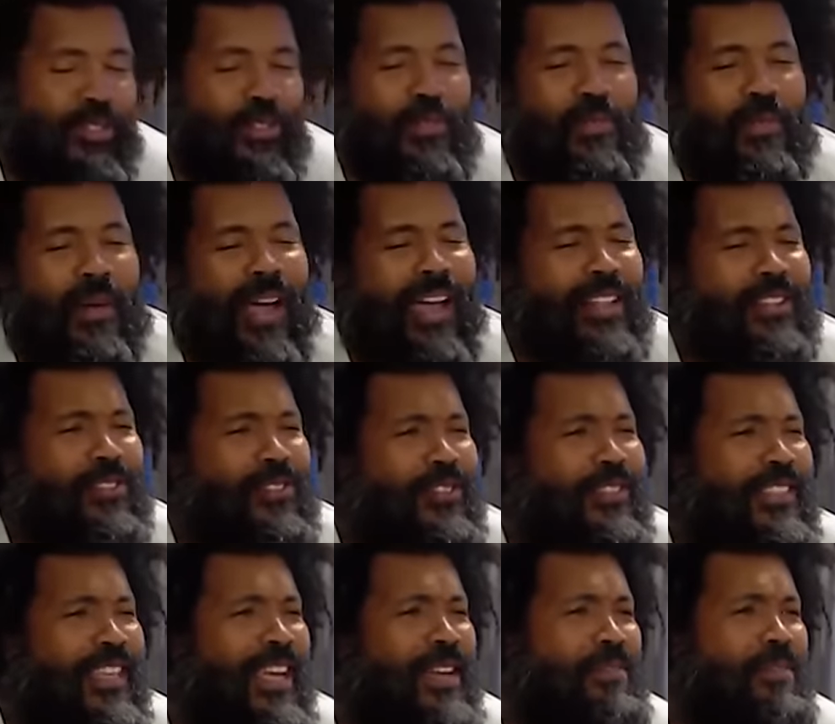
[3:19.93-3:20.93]
2 miles
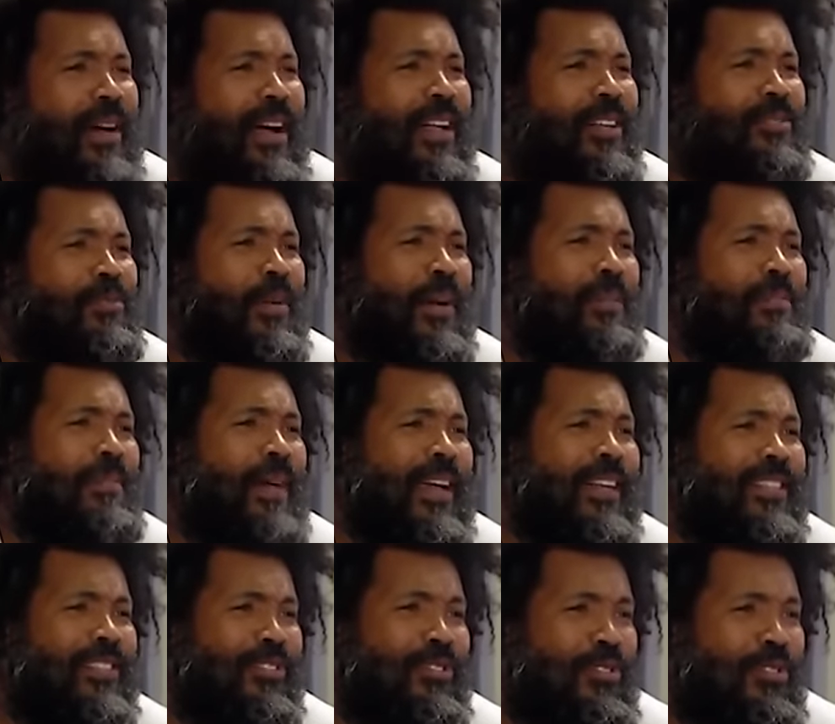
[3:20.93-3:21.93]
or 10 miles, what
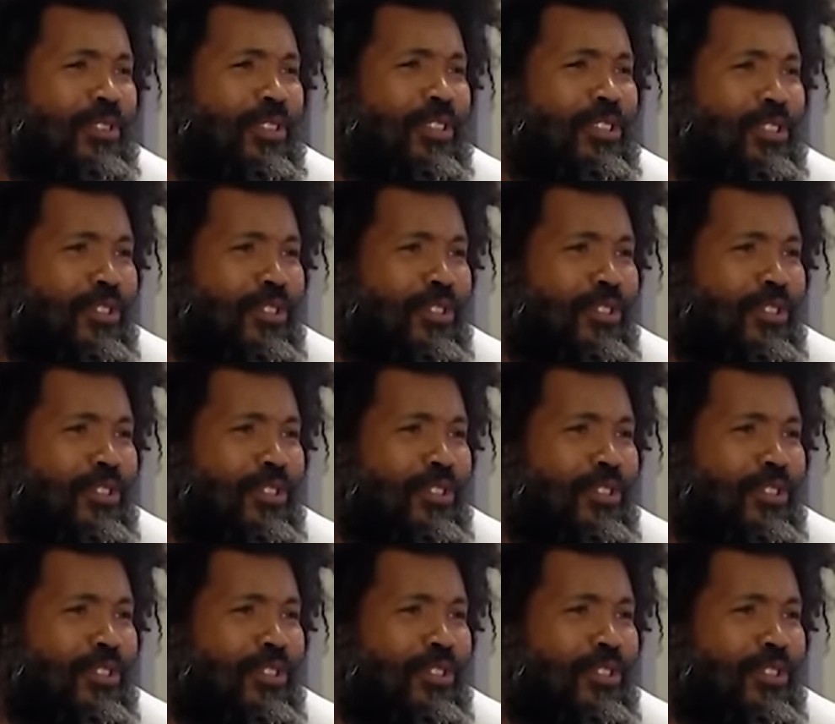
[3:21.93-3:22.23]
matters? You're the